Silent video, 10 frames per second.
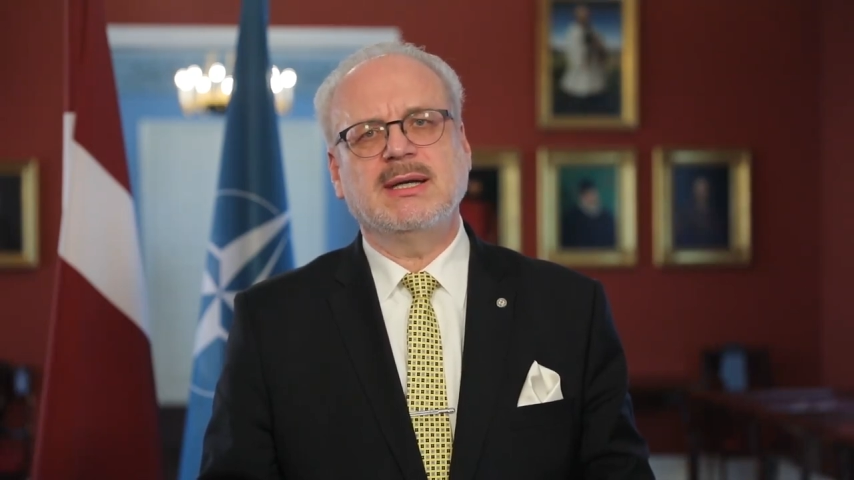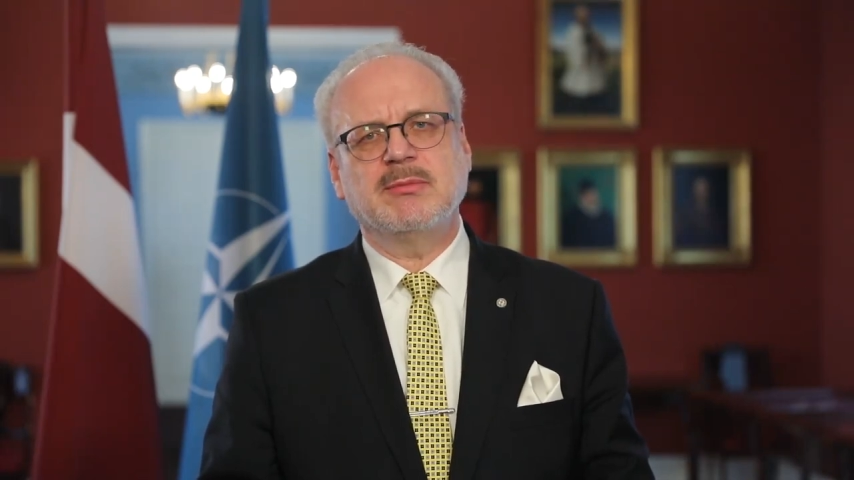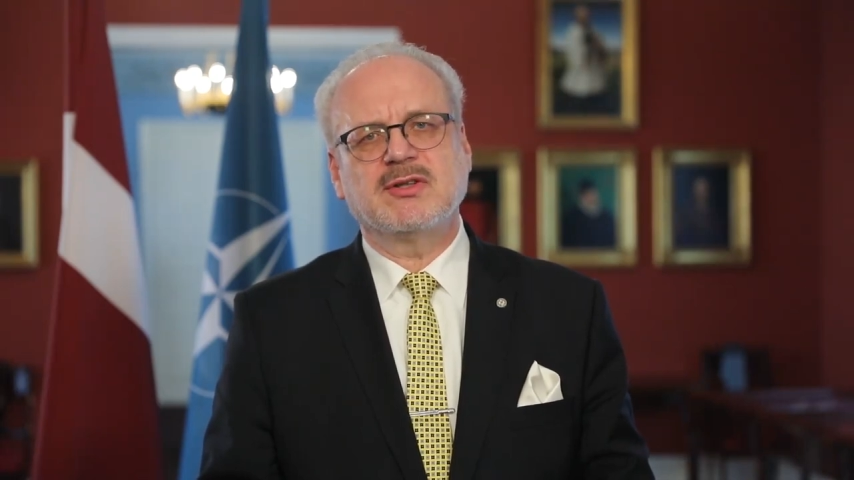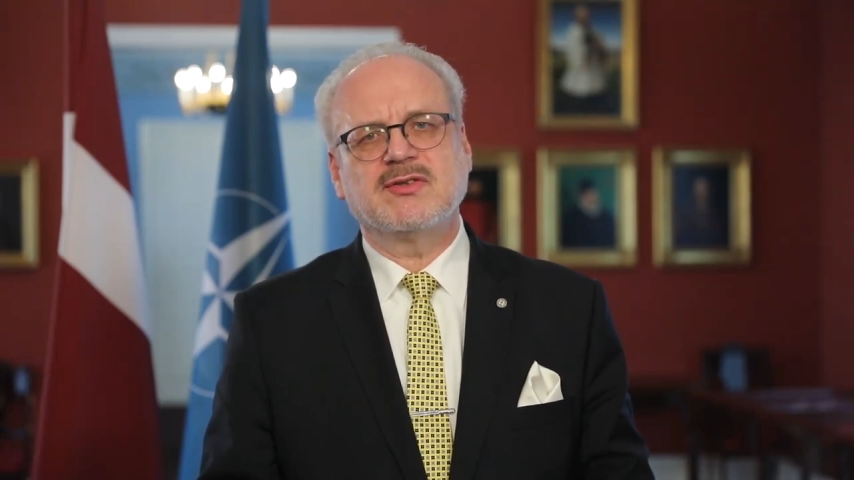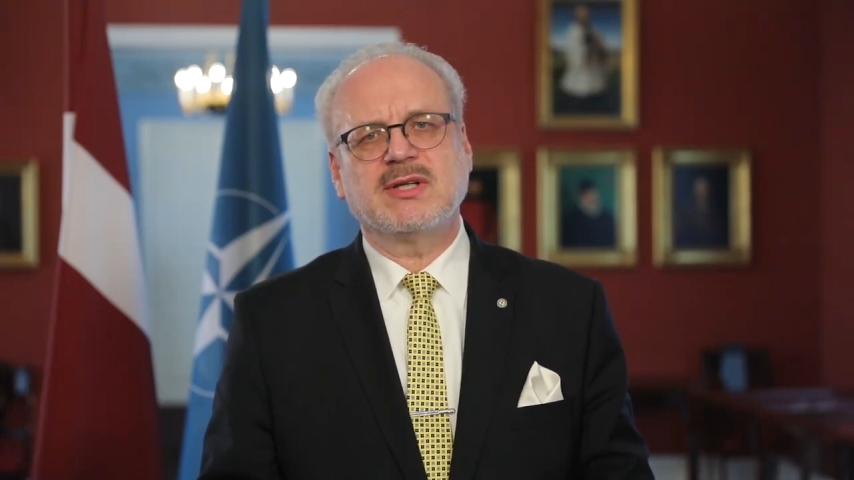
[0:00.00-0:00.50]

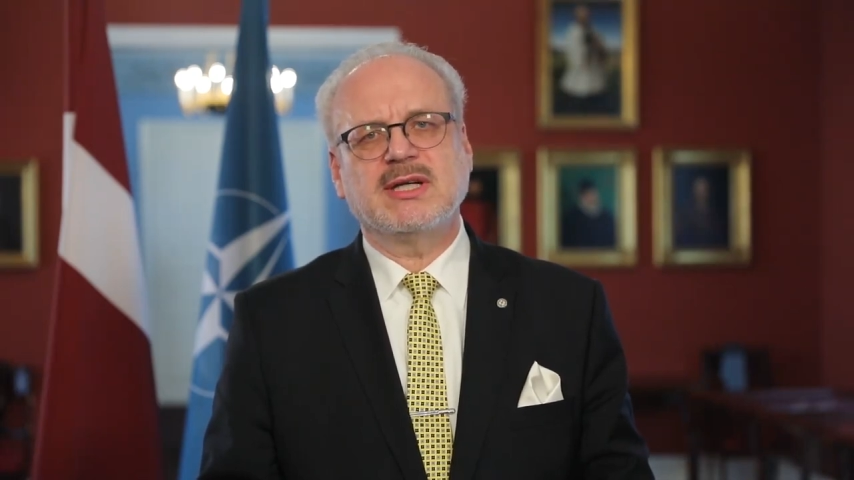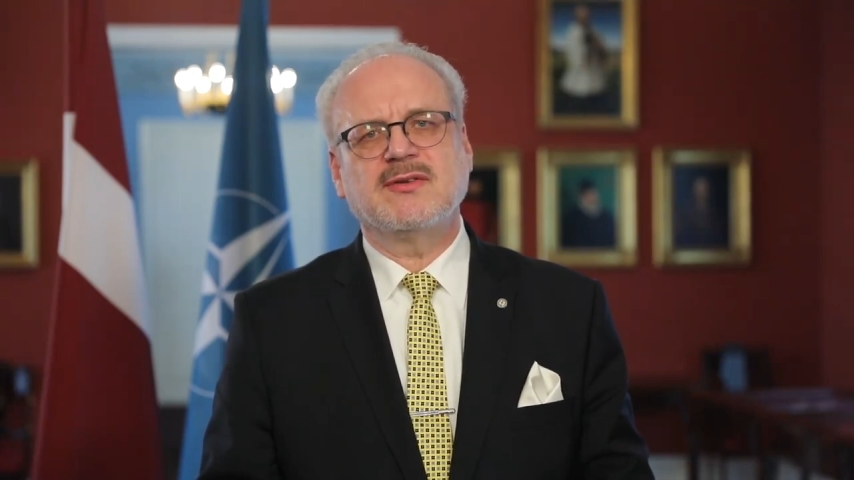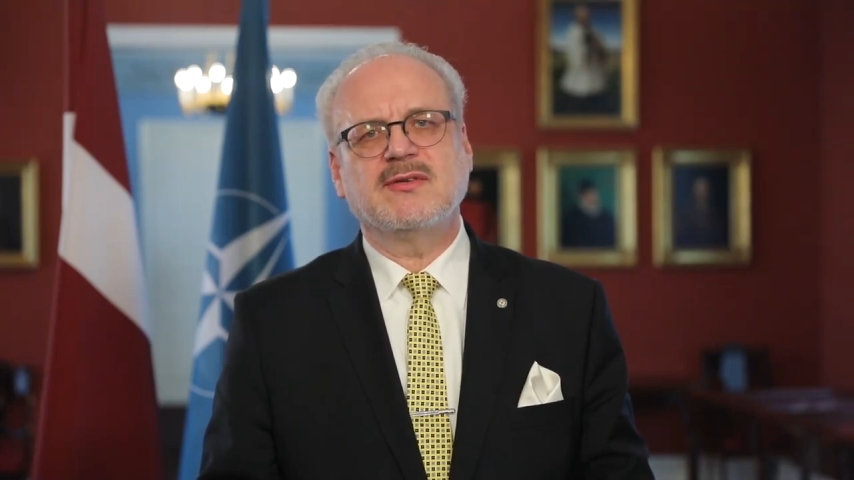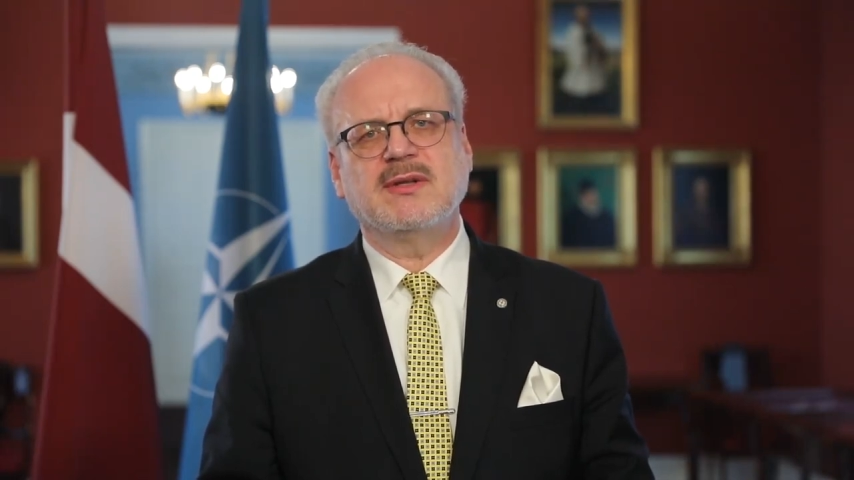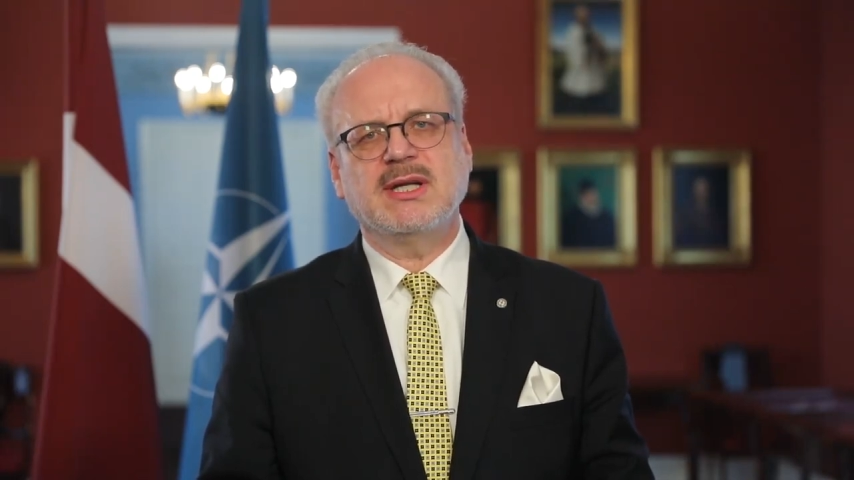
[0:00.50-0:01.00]

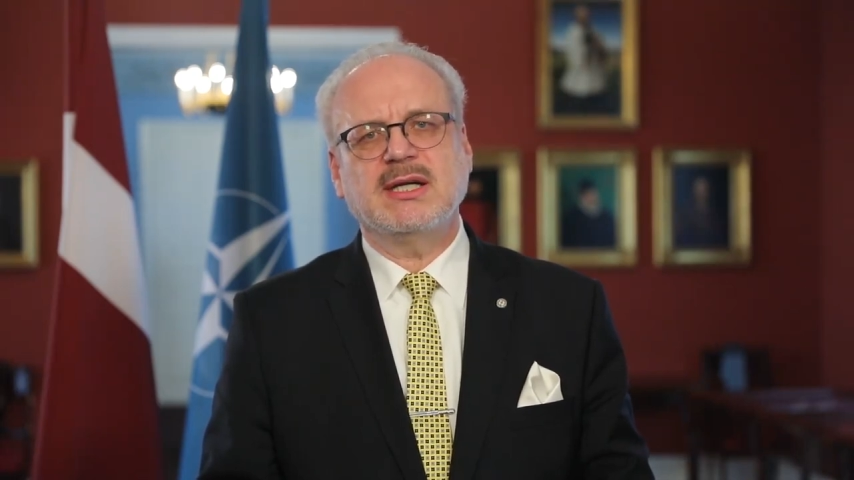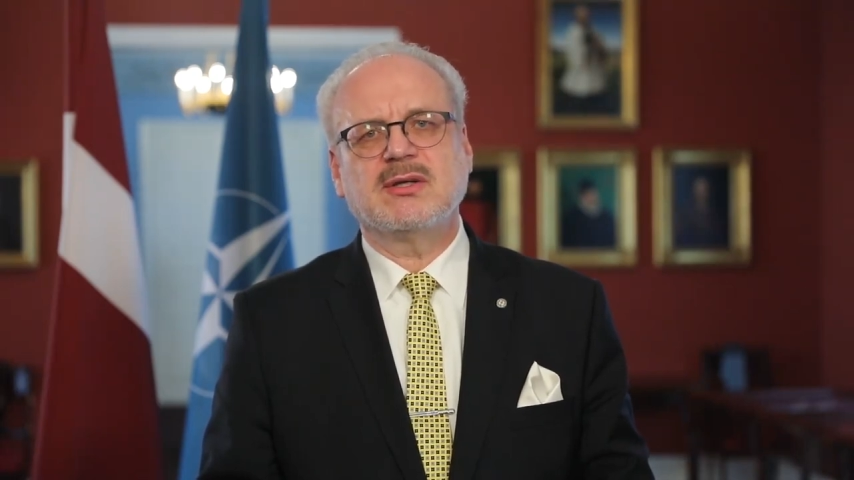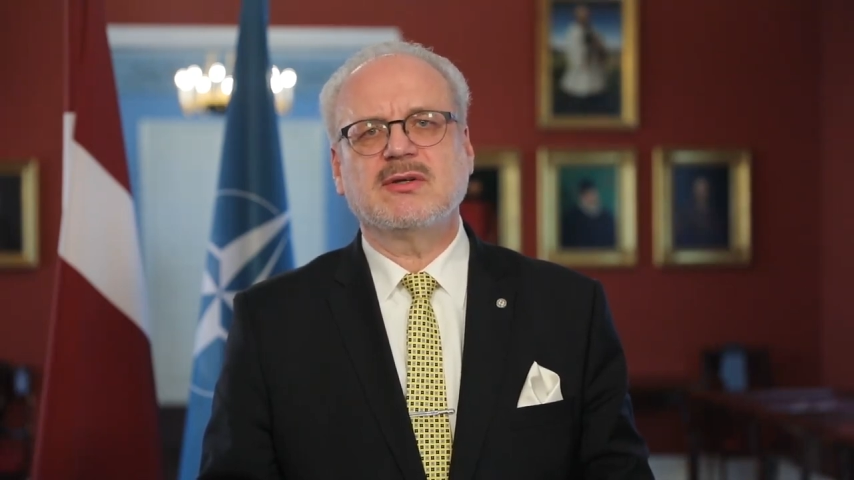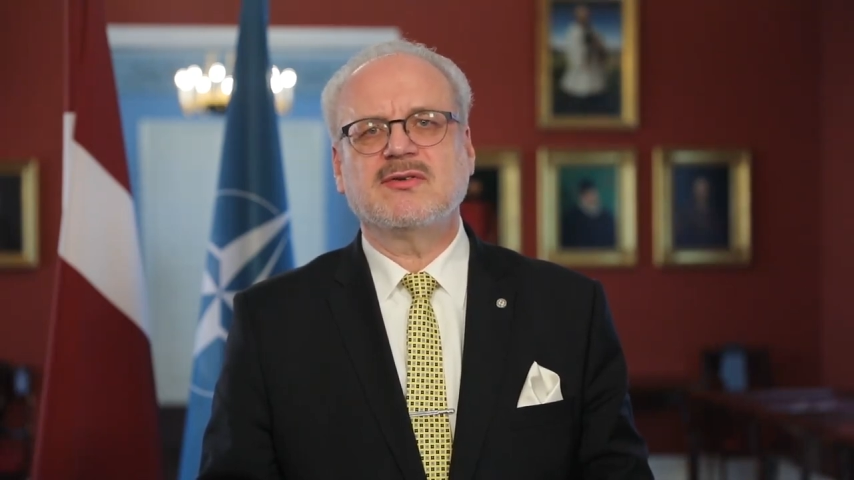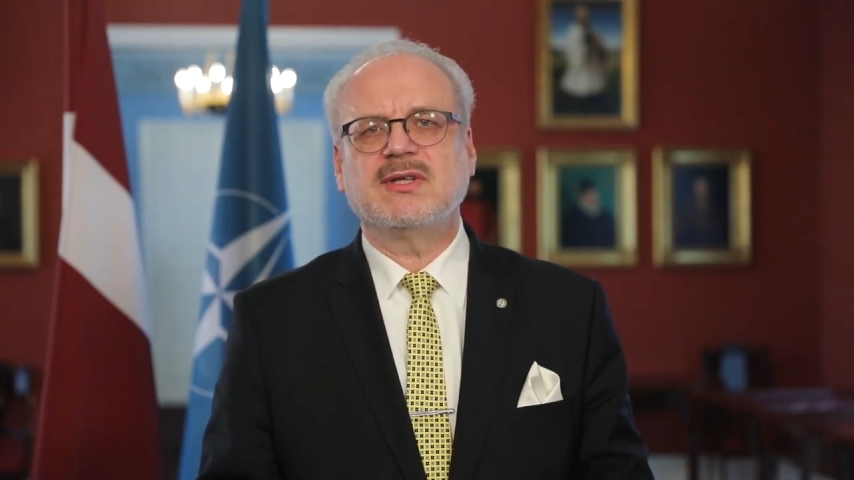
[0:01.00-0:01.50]
demonstrates NATO's